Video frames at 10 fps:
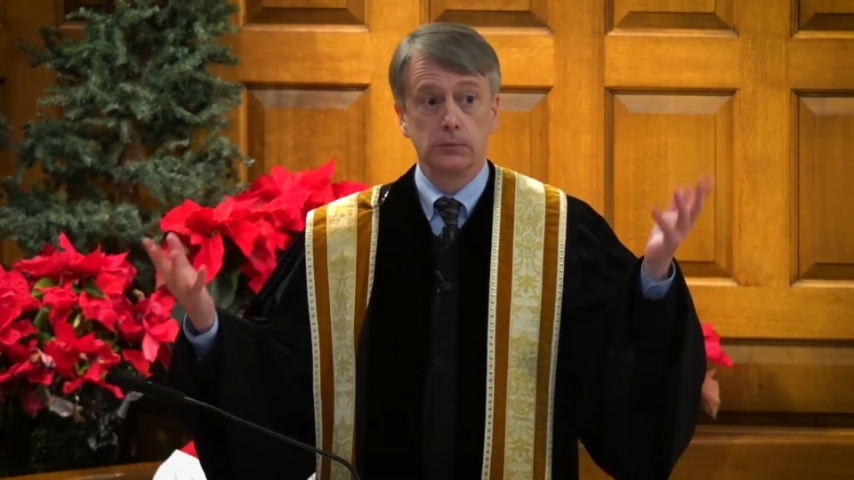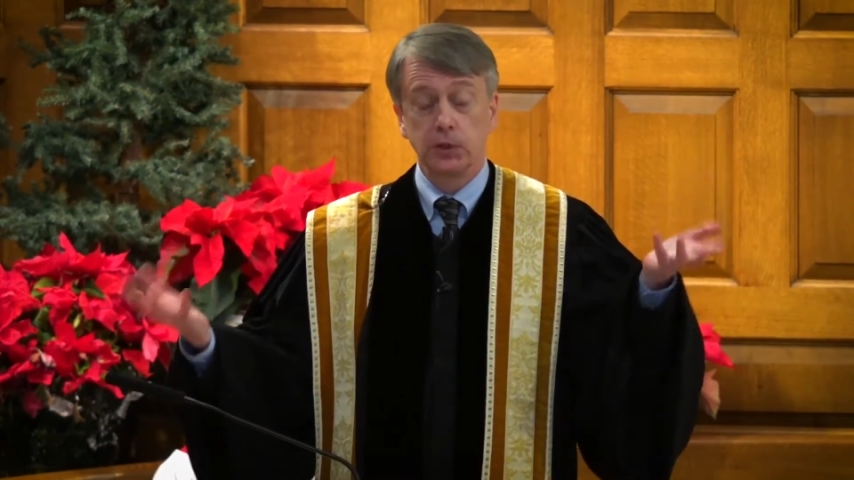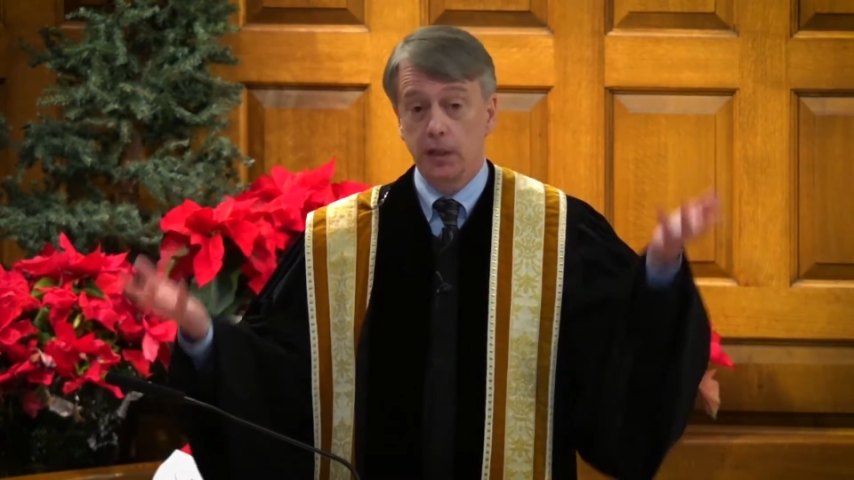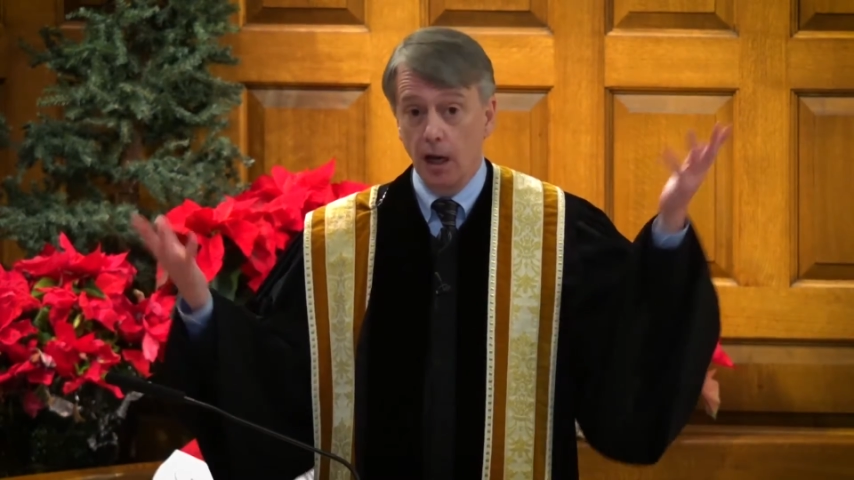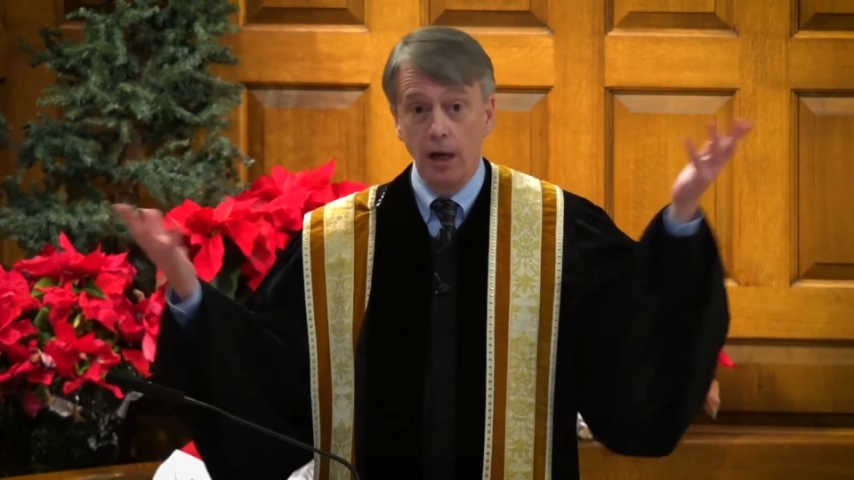
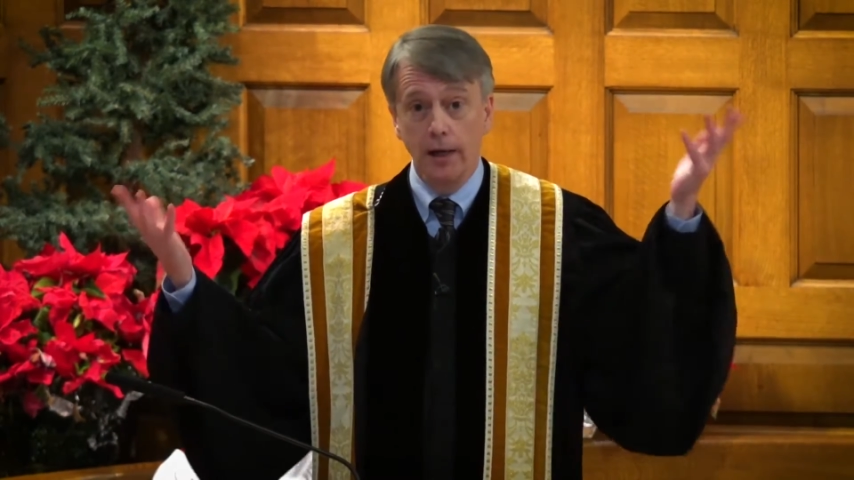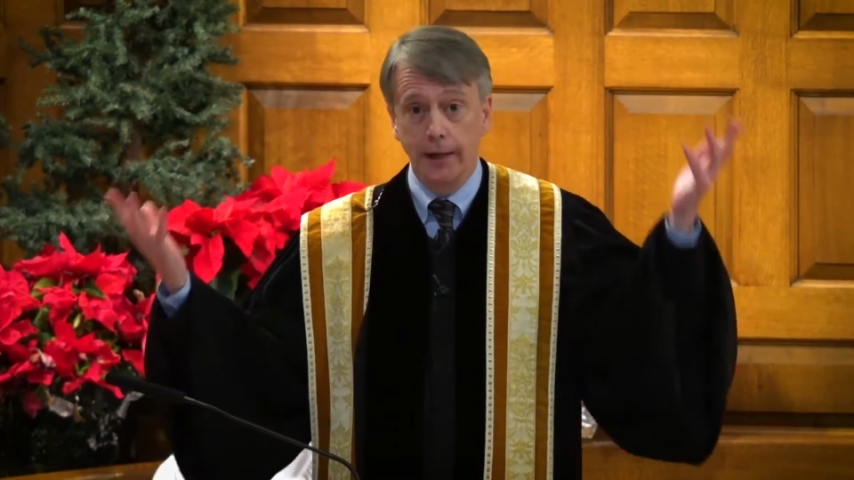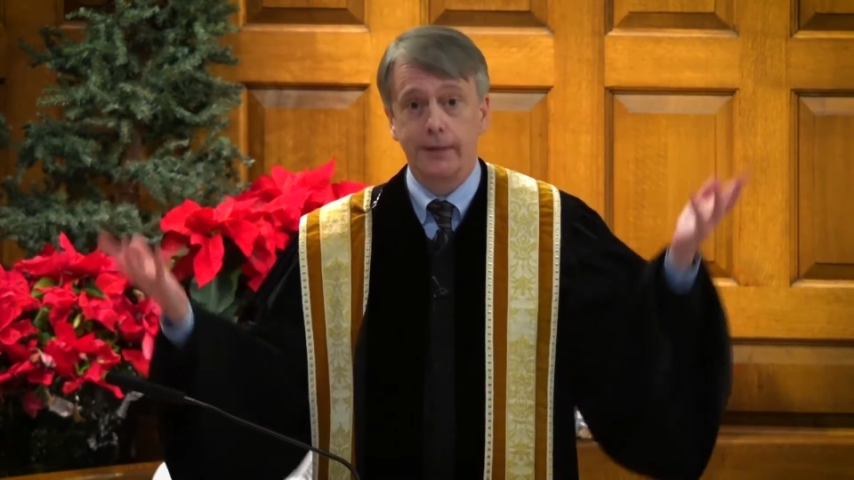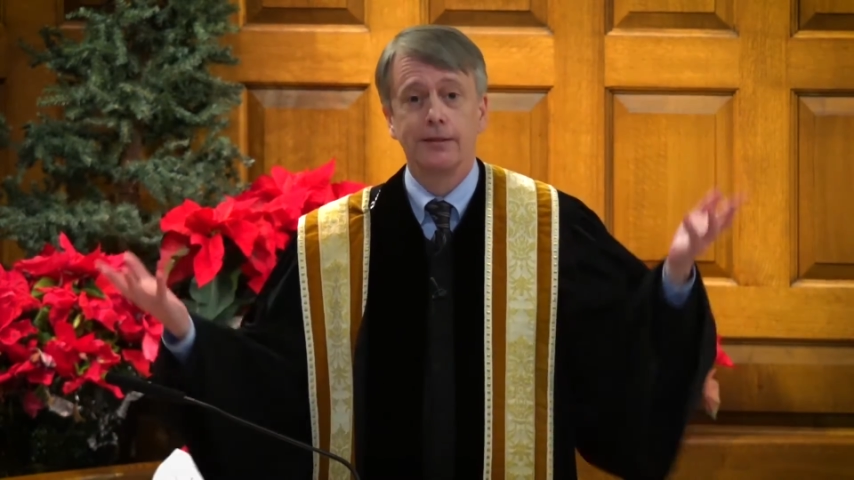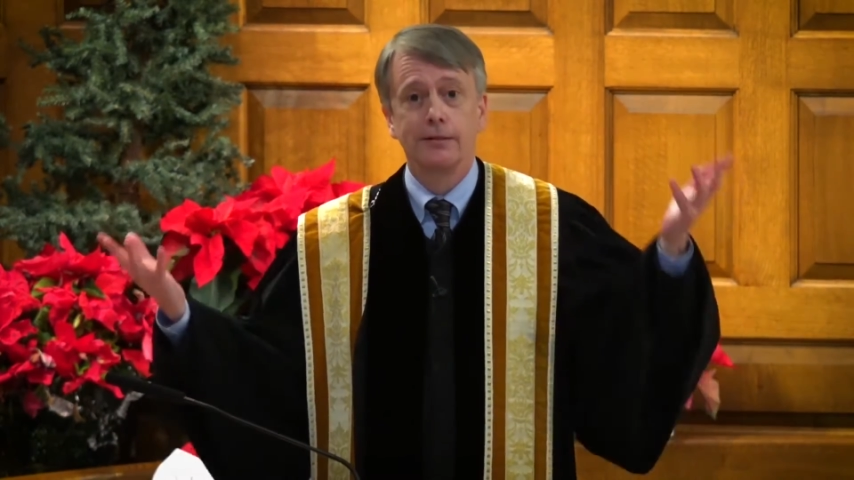to God.